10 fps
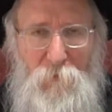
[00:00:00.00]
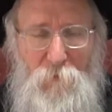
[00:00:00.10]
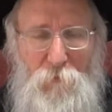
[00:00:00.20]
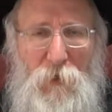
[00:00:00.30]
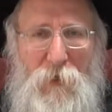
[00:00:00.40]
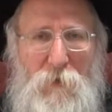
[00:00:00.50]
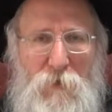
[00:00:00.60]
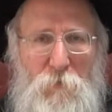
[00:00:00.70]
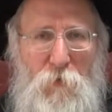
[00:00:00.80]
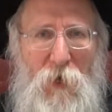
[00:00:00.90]
bringing
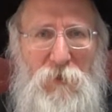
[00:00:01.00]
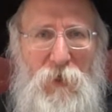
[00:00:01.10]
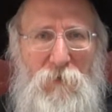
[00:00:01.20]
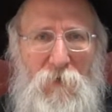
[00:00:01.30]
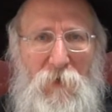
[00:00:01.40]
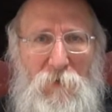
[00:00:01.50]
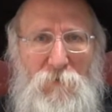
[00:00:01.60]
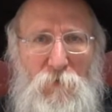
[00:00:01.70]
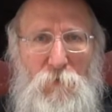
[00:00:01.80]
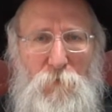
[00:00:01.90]
this project
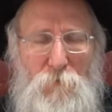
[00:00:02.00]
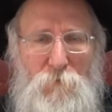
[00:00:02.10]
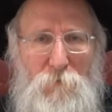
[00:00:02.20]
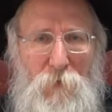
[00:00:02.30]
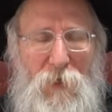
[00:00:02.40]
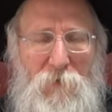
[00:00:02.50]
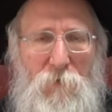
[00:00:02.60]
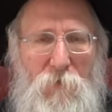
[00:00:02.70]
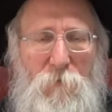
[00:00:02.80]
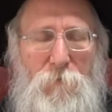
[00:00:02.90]
into place.